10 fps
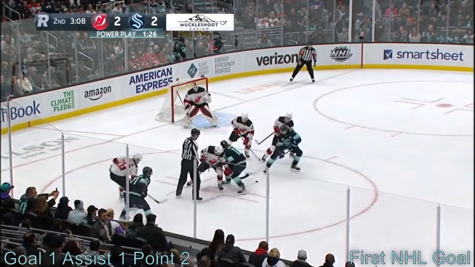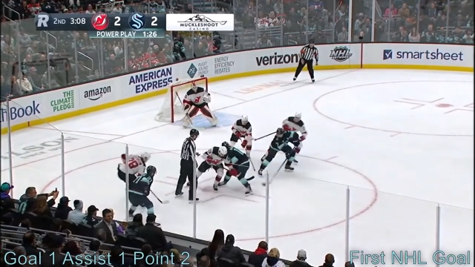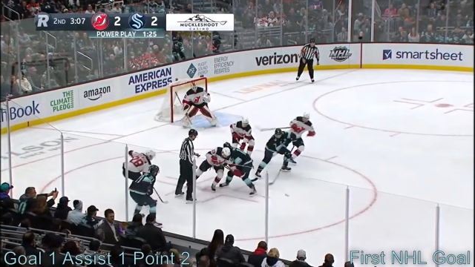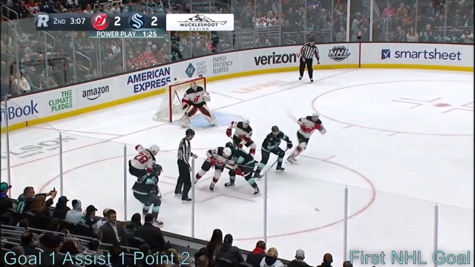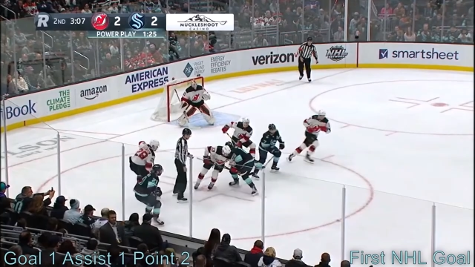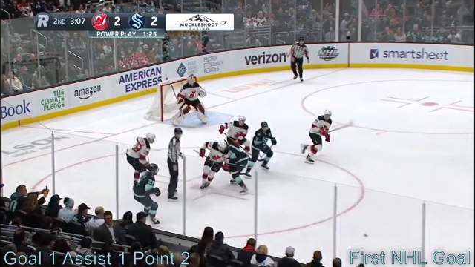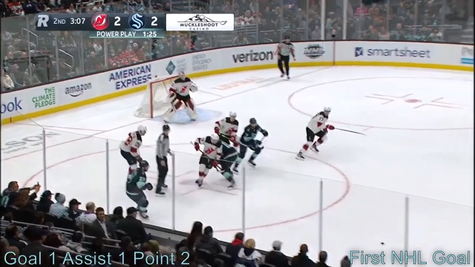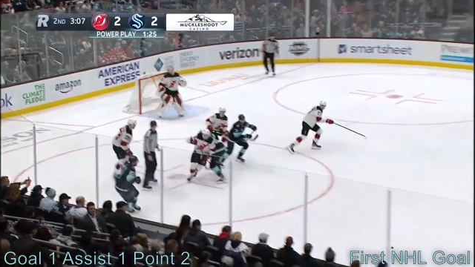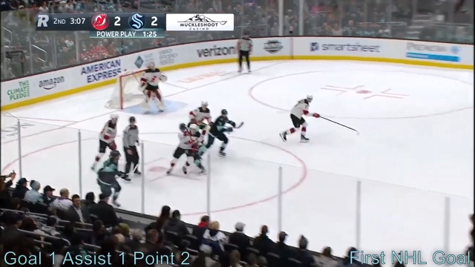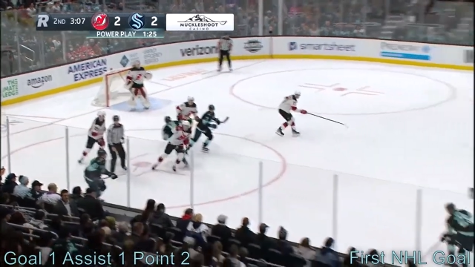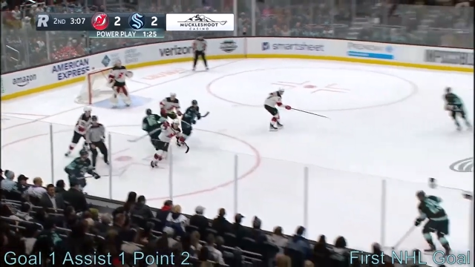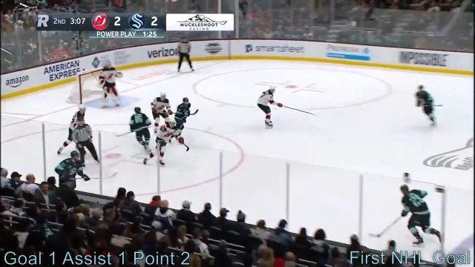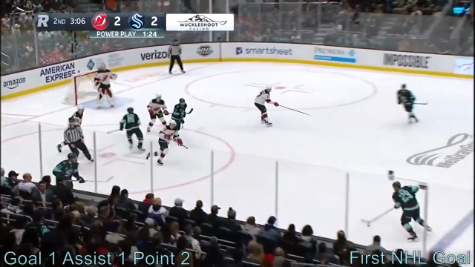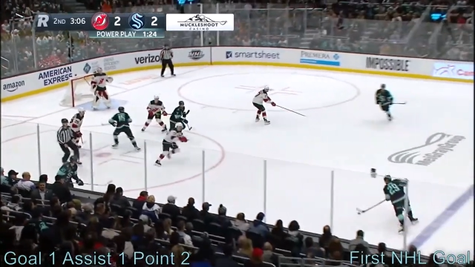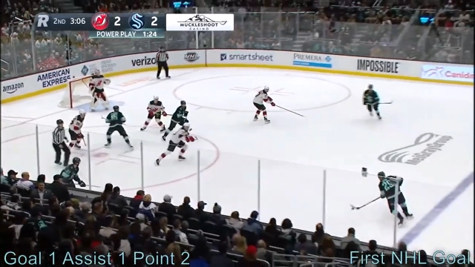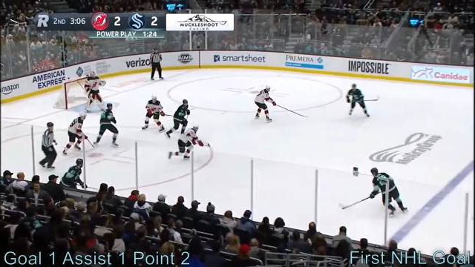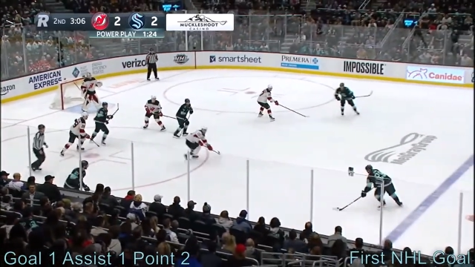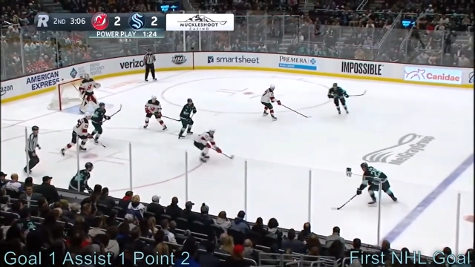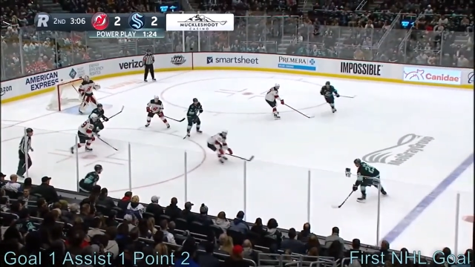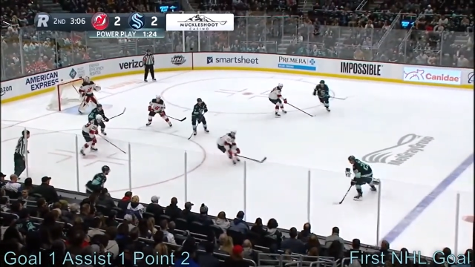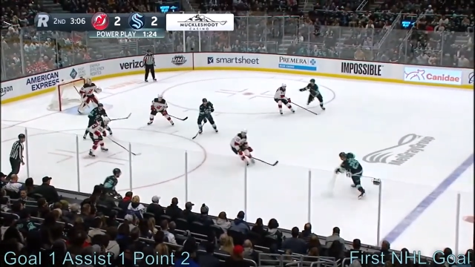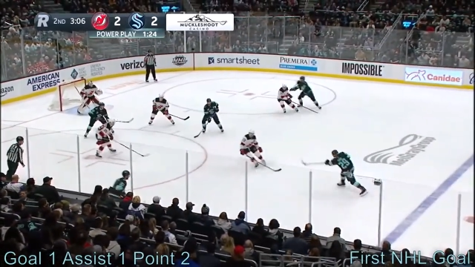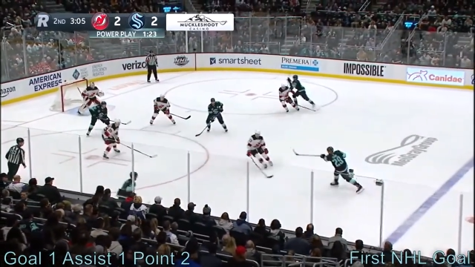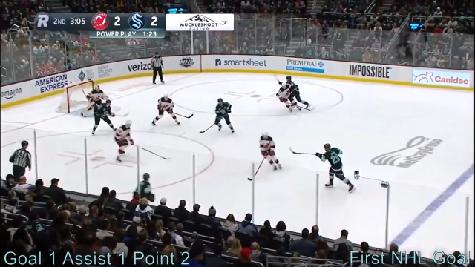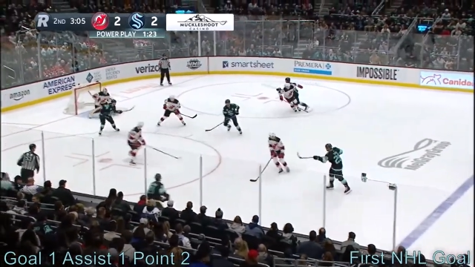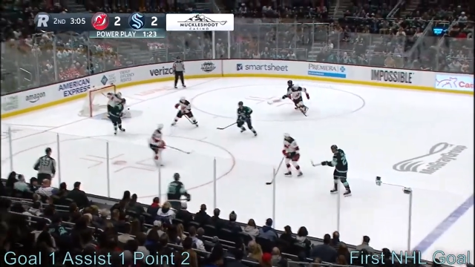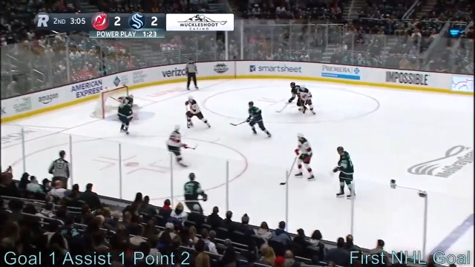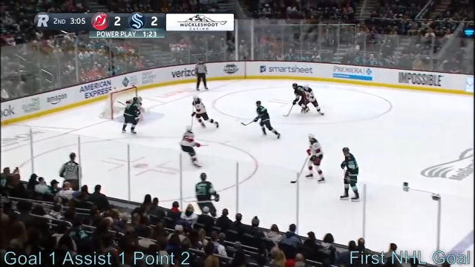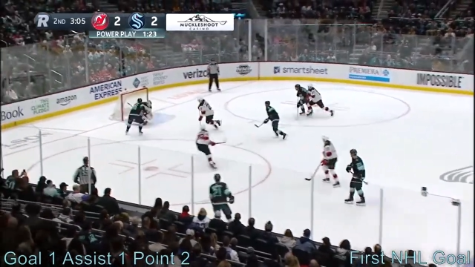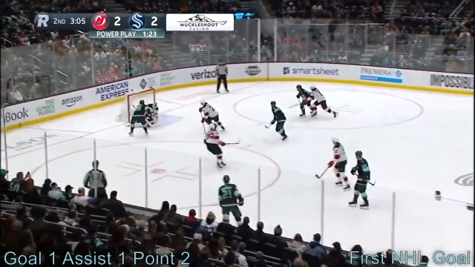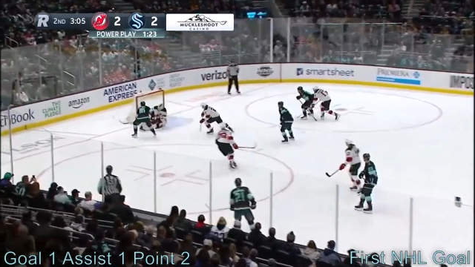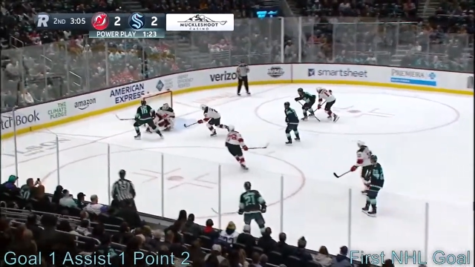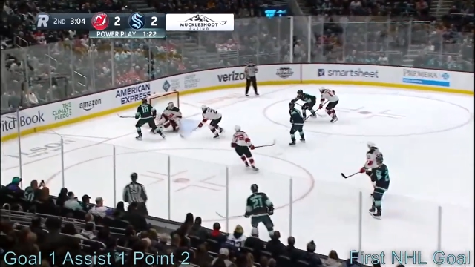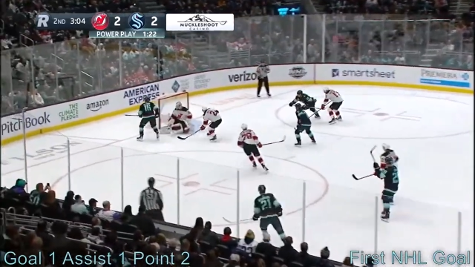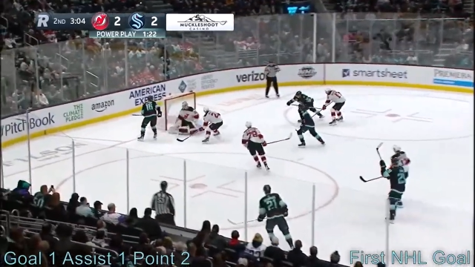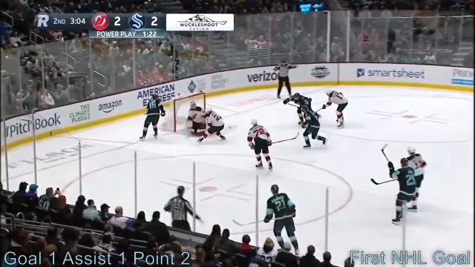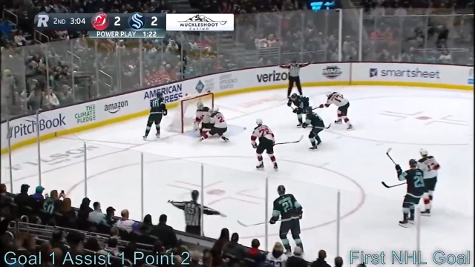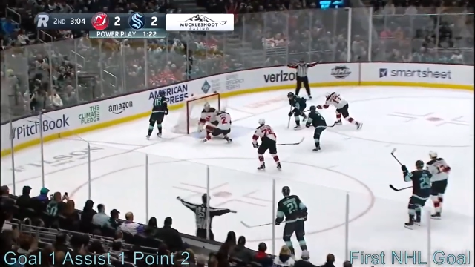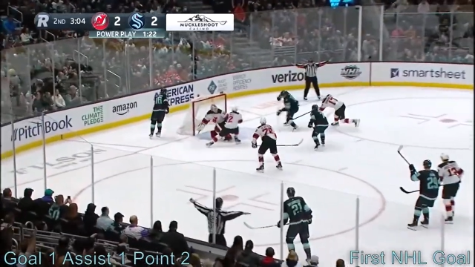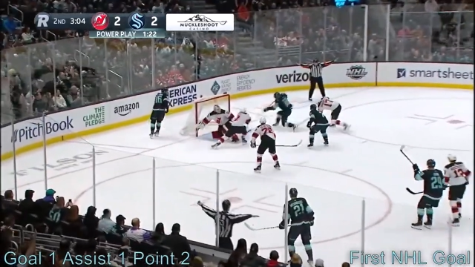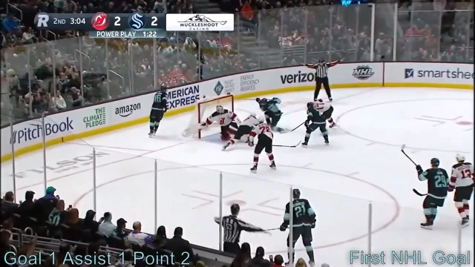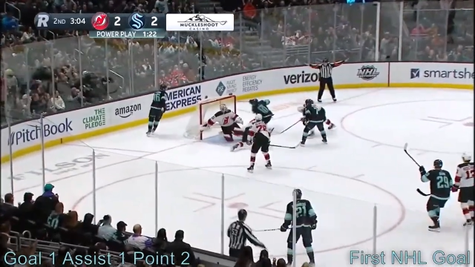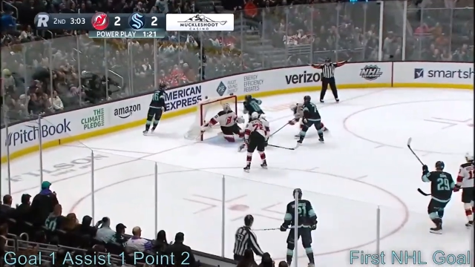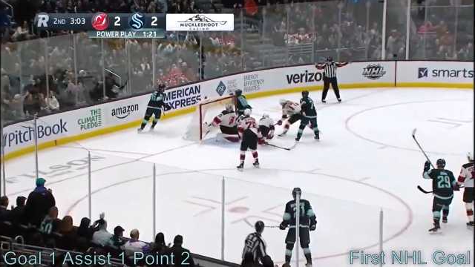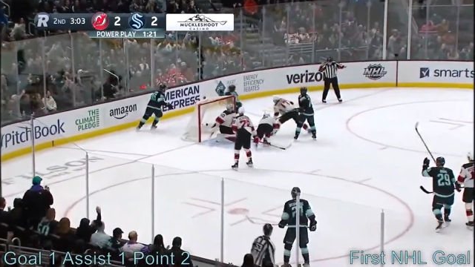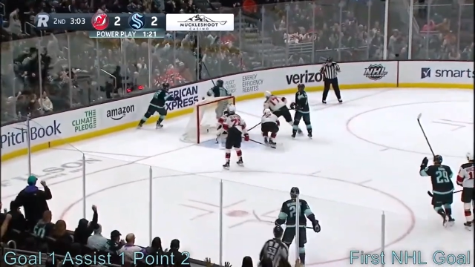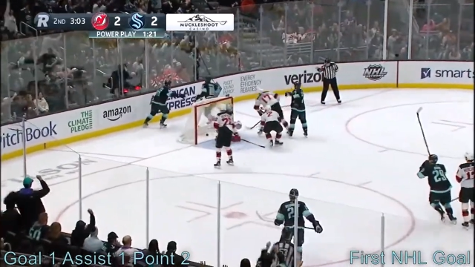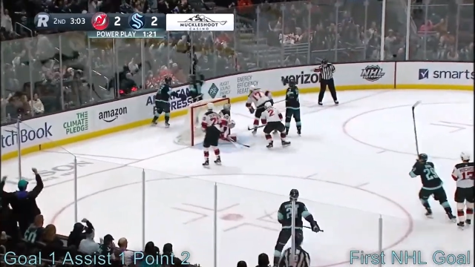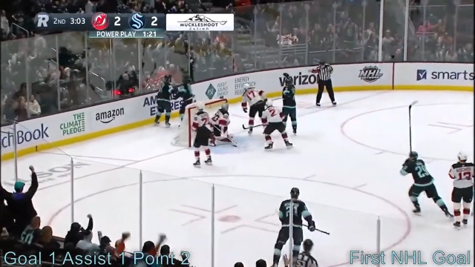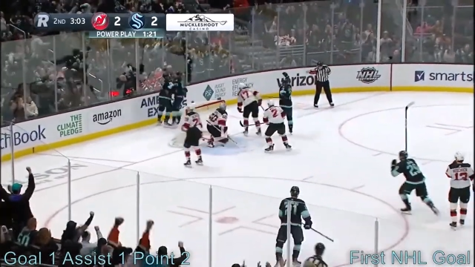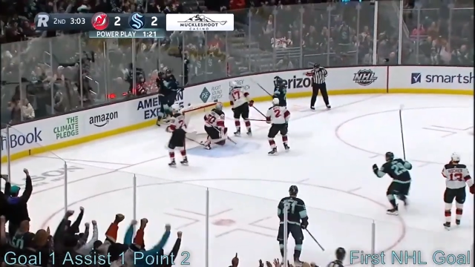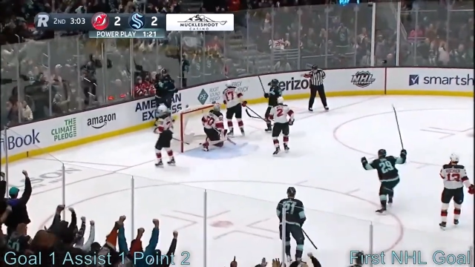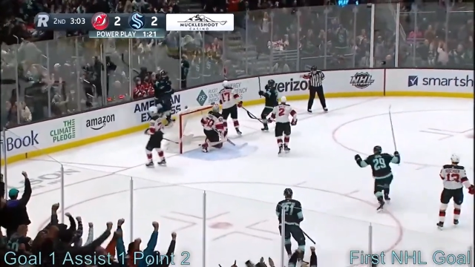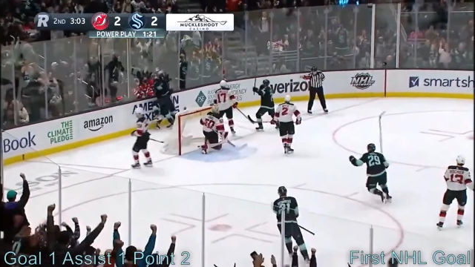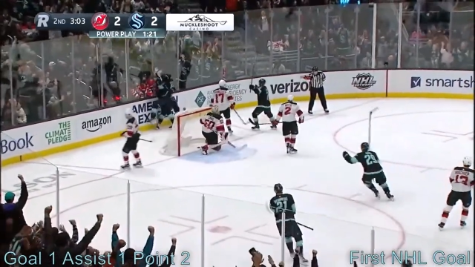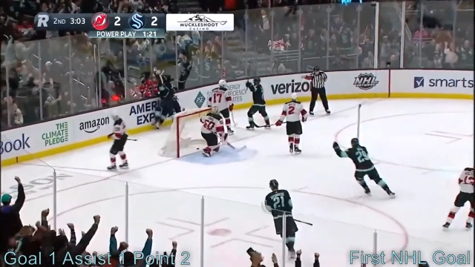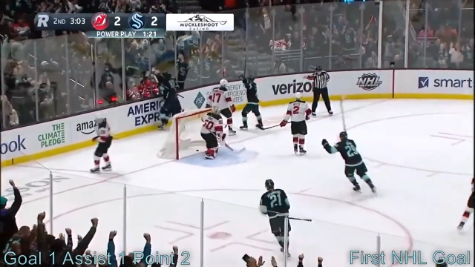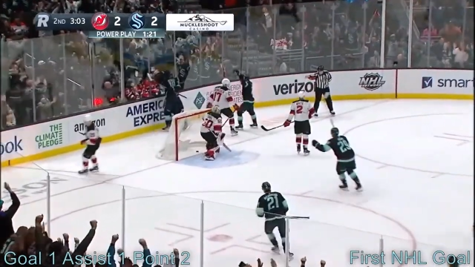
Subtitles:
[unreadable: no face in view]